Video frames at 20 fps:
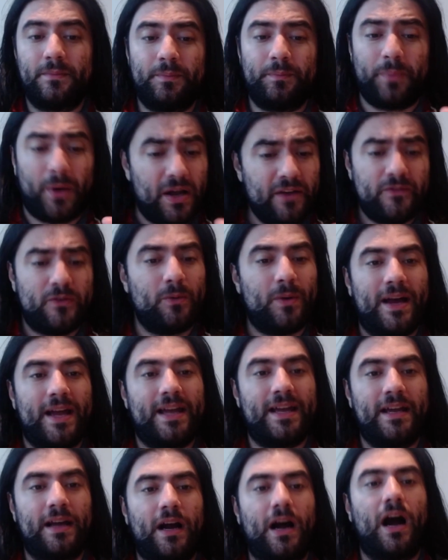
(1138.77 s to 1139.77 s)
By the
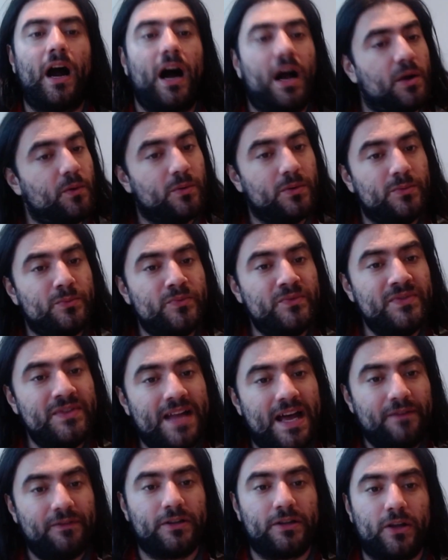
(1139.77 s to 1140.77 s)
way, I will
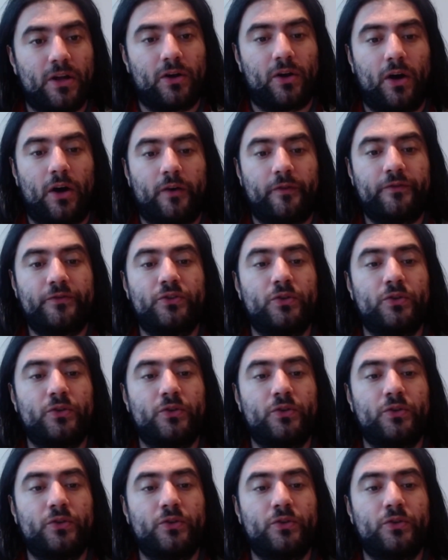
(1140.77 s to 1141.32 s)
never log off.